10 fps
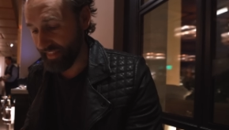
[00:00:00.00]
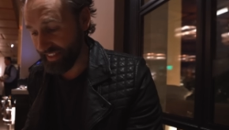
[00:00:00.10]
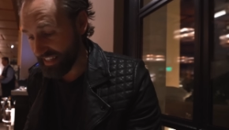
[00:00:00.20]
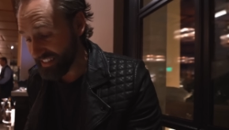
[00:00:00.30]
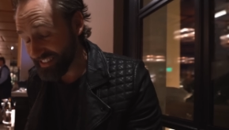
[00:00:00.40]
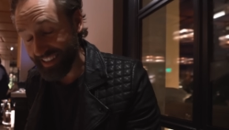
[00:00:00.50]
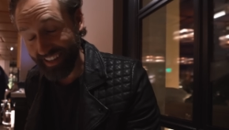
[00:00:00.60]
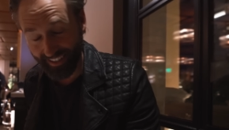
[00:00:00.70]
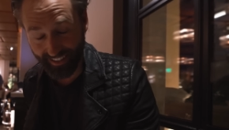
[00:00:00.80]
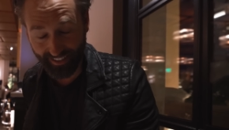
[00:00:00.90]
this
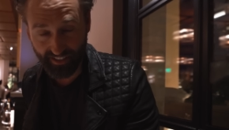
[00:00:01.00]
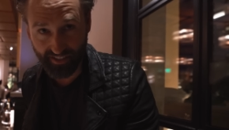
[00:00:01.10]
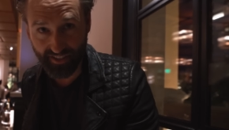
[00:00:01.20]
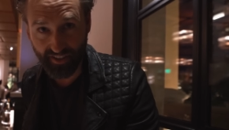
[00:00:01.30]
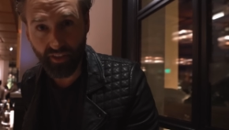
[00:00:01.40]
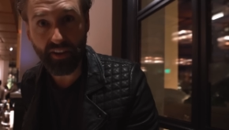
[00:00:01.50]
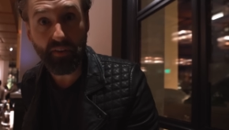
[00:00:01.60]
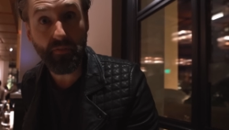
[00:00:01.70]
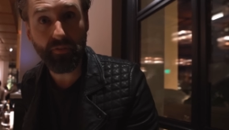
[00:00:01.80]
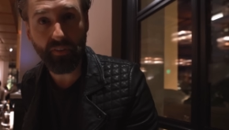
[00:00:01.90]
is
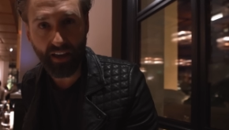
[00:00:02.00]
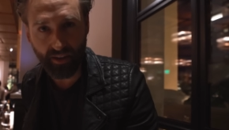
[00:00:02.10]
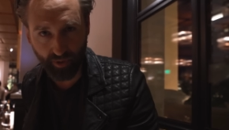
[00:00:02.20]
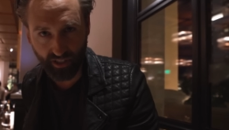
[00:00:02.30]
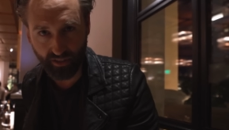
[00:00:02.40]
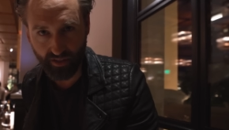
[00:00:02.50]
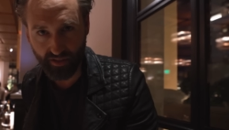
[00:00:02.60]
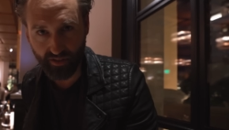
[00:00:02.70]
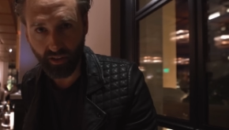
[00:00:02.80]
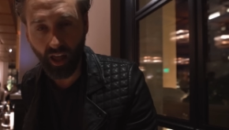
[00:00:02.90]
the
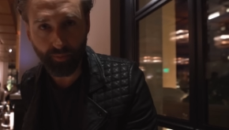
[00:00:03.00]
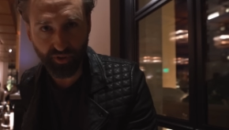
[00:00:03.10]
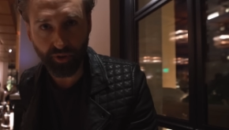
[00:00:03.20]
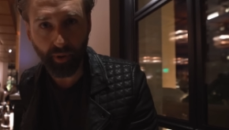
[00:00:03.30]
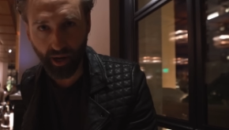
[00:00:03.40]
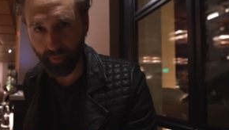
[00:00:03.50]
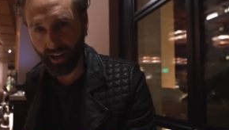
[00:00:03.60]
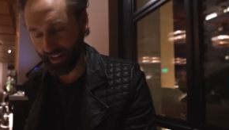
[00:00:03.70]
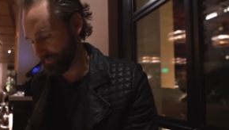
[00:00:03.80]
famous lobster pot pie.